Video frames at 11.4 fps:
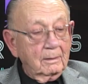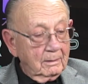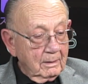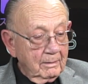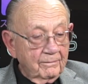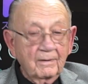
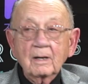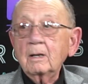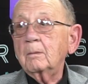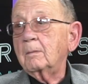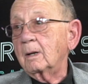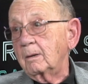if any of
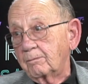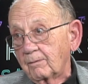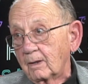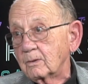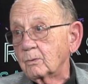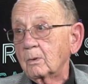my
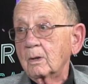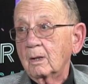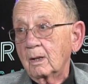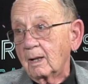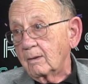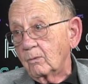friends were
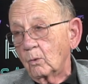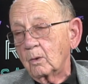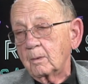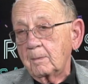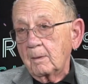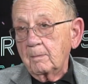alive, it would have
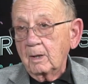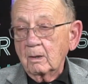been made